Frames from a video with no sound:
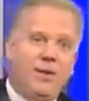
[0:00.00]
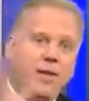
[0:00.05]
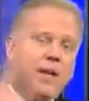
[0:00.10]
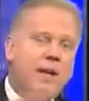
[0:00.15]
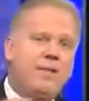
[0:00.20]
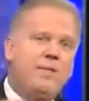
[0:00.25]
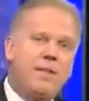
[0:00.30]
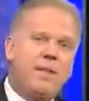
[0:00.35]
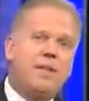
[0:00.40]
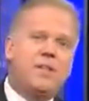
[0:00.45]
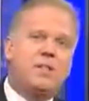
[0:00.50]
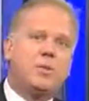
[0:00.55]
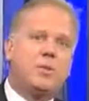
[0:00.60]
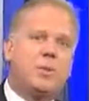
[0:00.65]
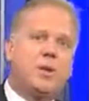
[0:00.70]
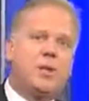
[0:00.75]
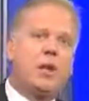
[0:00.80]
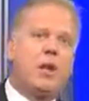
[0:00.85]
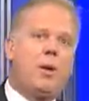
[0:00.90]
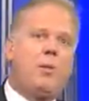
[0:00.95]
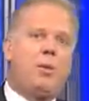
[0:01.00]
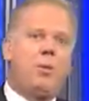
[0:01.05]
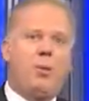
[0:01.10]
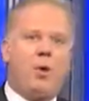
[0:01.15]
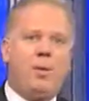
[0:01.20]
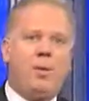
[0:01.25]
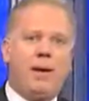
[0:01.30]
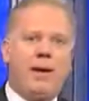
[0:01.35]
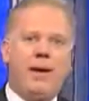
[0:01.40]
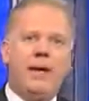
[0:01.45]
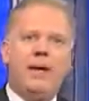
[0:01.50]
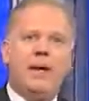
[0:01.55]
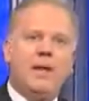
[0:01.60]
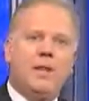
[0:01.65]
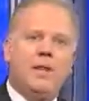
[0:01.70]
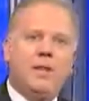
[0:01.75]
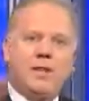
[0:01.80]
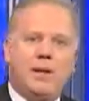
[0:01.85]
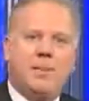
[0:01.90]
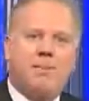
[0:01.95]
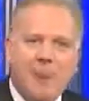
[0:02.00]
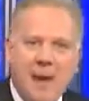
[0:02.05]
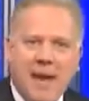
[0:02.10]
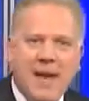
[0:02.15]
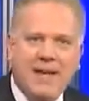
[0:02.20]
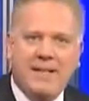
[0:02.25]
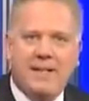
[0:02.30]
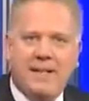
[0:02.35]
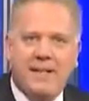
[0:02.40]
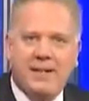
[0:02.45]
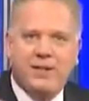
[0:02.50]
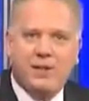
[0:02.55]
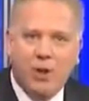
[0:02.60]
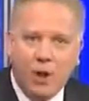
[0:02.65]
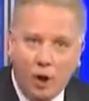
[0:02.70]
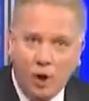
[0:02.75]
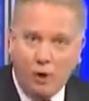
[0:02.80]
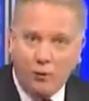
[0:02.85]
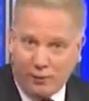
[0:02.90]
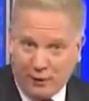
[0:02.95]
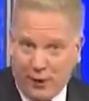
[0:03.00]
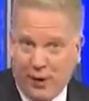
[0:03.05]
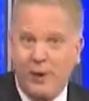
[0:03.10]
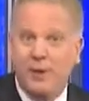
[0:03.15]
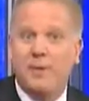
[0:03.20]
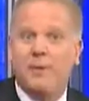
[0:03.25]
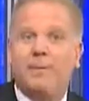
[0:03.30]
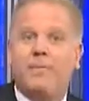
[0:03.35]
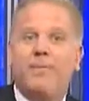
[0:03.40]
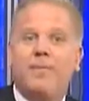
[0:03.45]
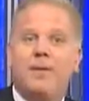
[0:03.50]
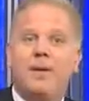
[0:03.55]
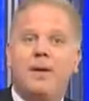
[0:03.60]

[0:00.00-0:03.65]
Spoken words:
Think of this with global warming. The debate is over,